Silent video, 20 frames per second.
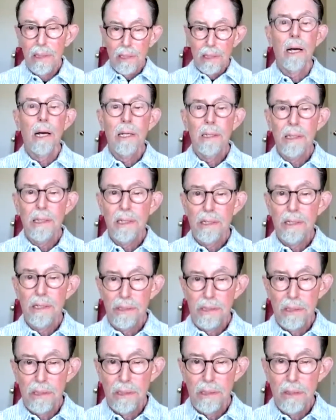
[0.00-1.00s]
I think
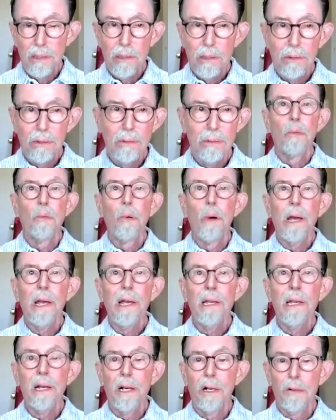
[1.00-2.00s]
it's another
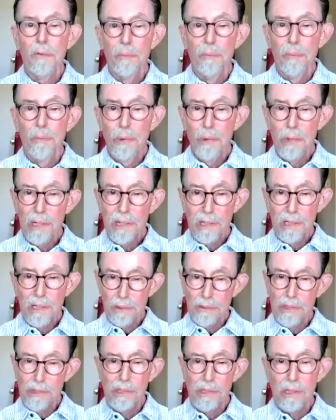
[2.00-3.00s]
way of bringing
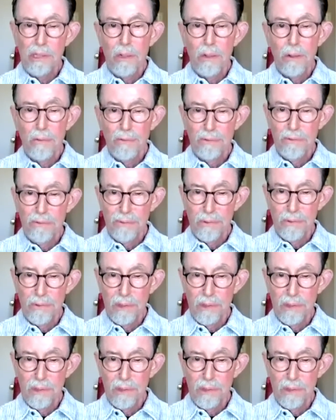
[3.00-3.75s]
yourself